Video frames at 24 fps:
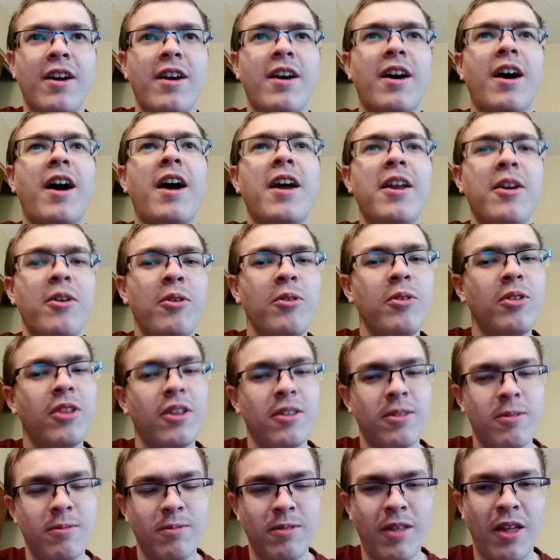I know
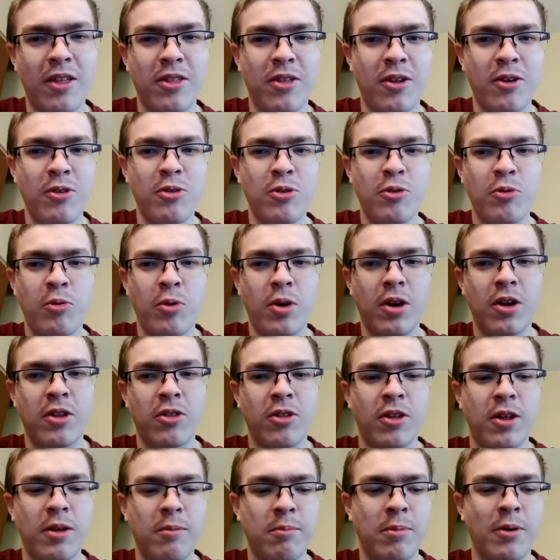that that sounds
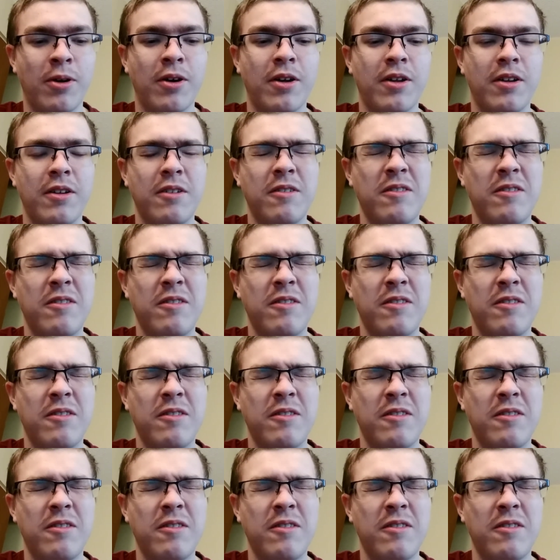crazy, but